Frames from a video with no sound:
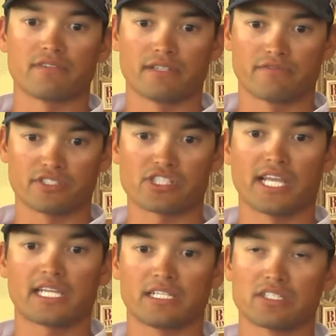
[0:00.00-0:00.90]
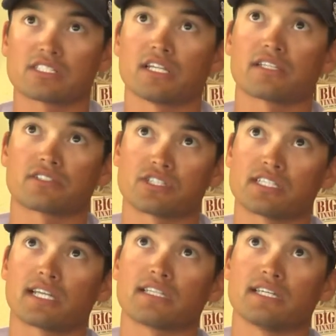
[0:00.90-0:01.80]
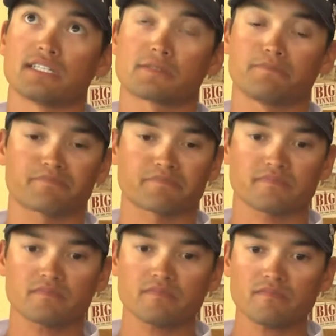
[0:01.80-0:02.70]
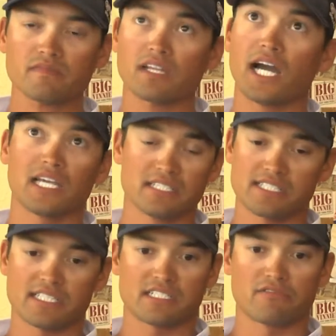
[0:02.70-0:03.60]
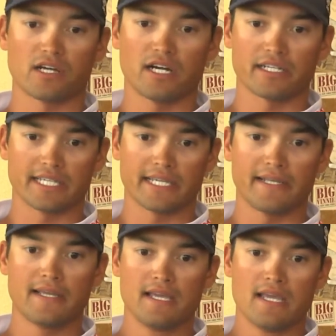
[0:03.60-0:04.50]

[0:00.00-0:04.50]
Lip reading: if you're shaking it just like this, highly sensitive rod again,